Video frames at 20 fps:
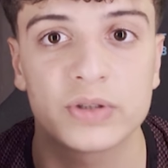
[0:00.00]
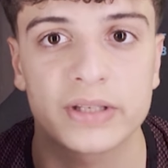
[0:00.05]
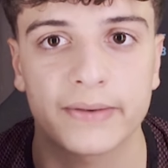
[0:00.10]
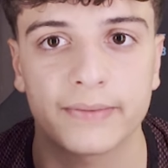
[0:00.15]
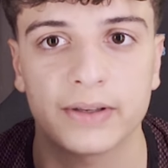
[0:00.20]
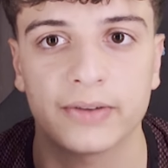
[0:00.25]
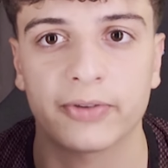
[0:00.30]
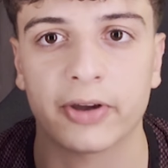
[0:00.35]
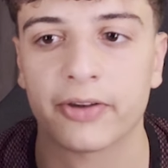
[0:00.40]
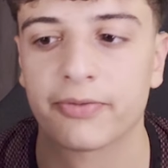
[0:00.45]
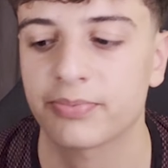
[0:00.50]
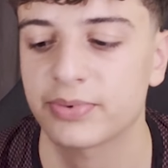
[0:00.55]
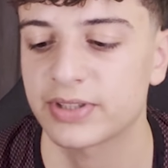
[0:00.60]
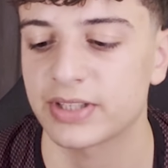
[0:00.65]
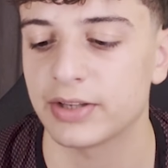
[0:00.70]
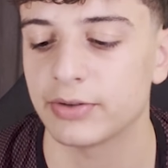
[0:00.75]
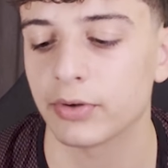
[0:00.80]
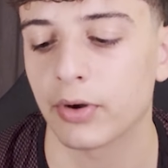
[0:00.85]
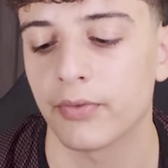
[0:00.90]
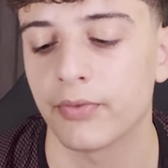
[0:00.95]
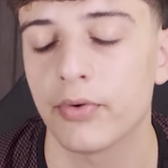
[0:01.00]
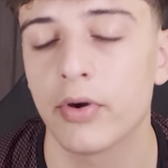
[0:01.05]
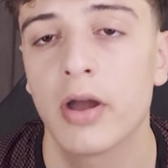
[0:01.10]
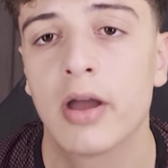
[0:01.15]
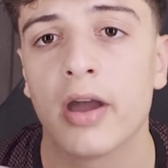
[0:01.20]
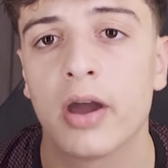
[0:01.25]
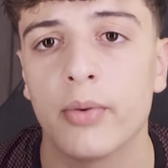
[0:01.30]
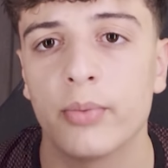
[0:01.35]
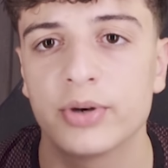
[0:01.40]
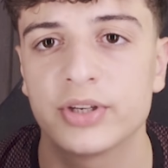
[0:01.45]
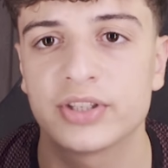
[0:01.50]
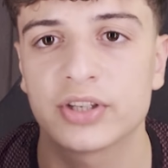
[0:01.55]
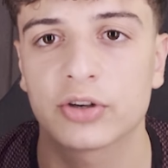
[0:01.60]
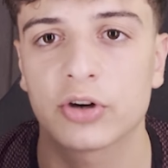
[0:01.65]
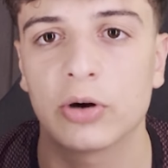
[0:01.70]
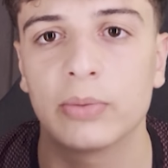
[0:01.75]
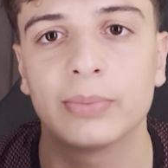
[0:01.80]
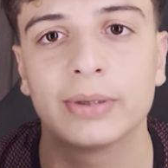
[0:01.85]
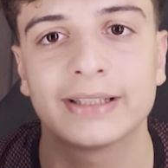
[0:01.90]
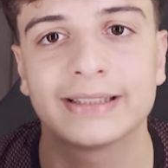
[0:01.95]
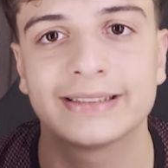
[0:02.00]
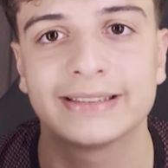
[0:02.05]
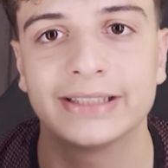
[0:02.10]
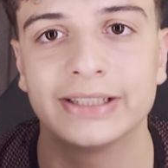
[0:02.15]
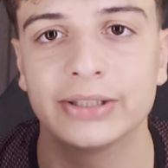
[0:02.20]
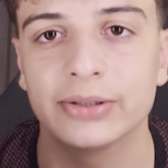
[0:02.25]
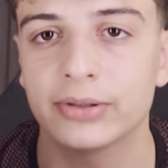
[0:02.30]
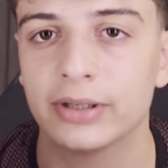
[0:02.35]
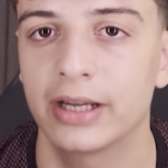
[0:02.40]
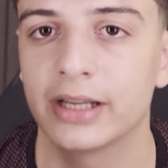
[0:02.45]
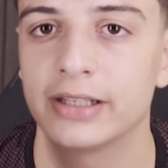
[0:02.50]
75% off, which is a complete steal.